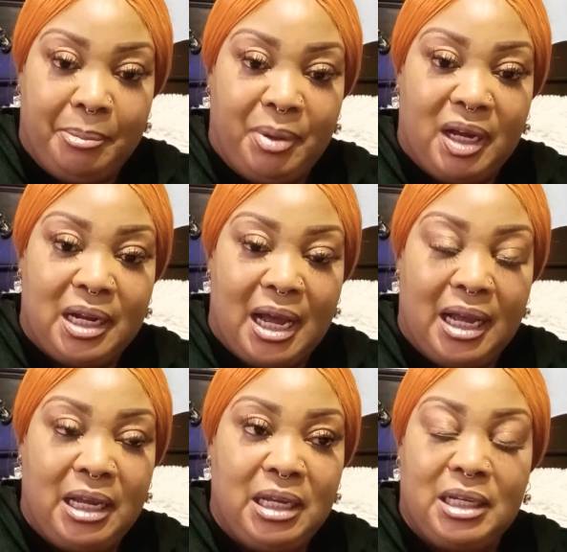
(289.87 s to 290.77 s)
But
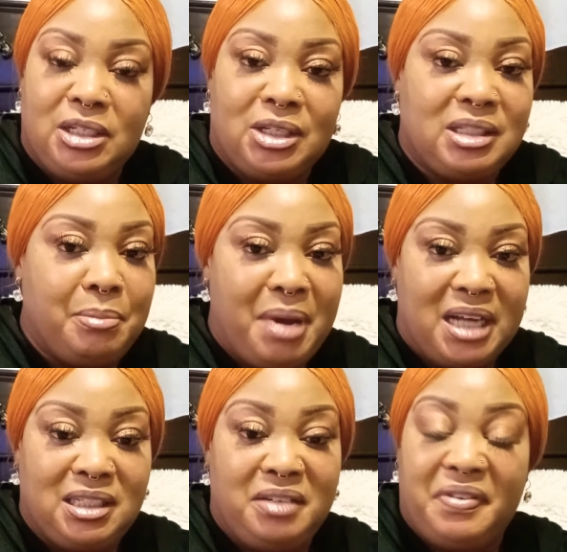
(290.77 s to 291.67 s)
I can just
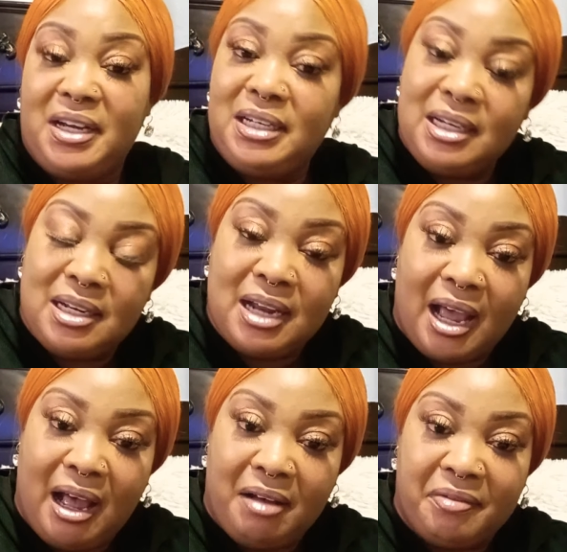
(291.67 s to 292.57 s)
imagine if I didn't
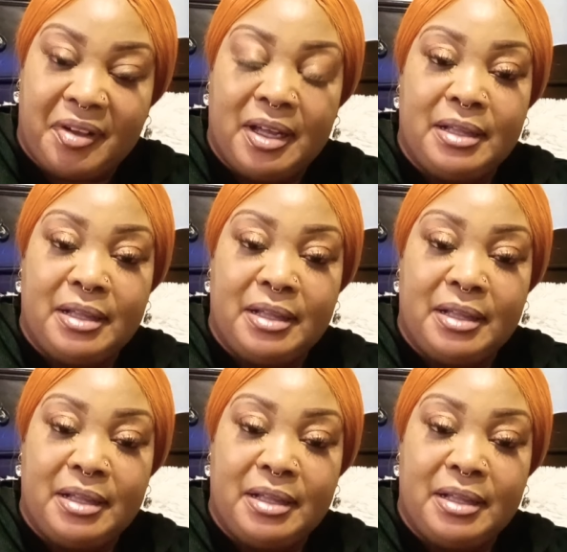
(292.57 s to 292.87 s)
have